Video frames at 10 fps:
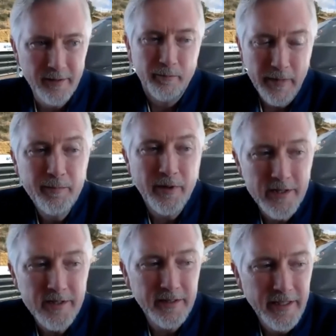me
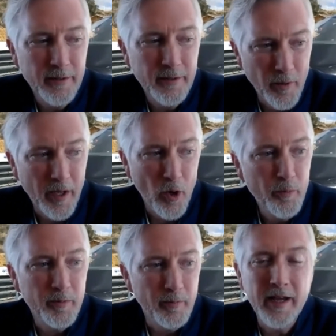personally, it
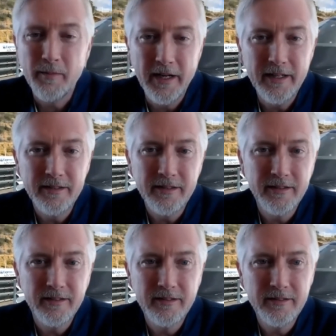opened my mind
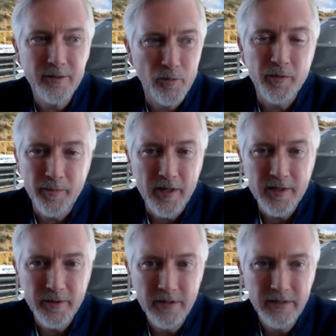to what was
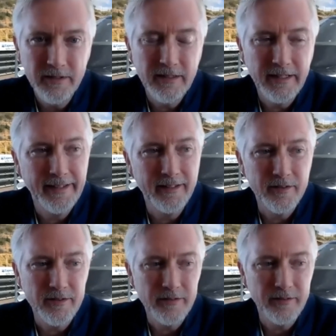possible.
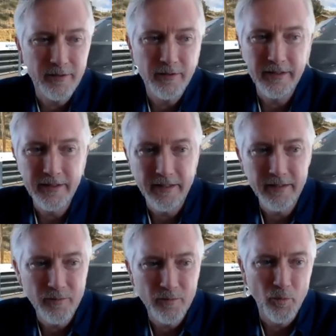And, I
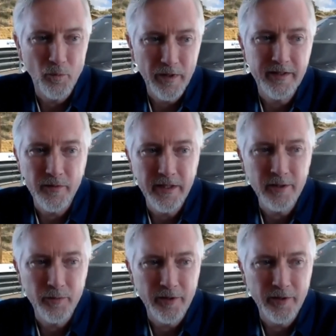think with this
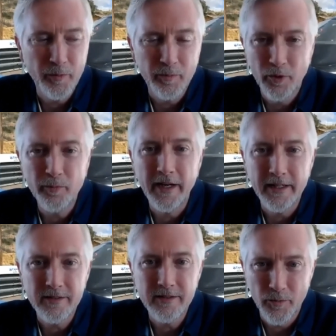vehicle, we're going to open more
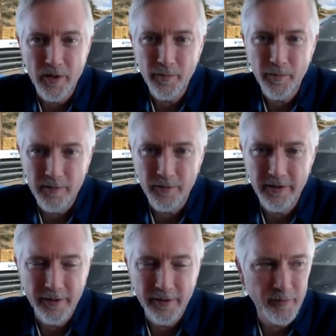minds to what's
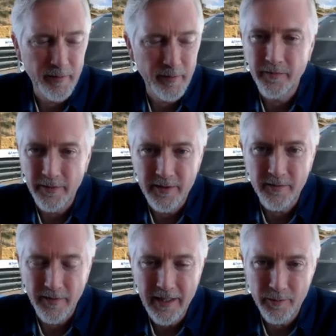possible and hopefully maybe fill
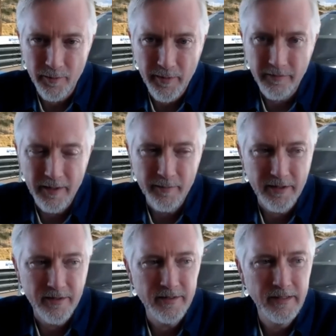this vacuum a bit, right?
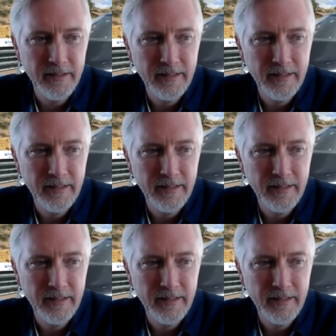Because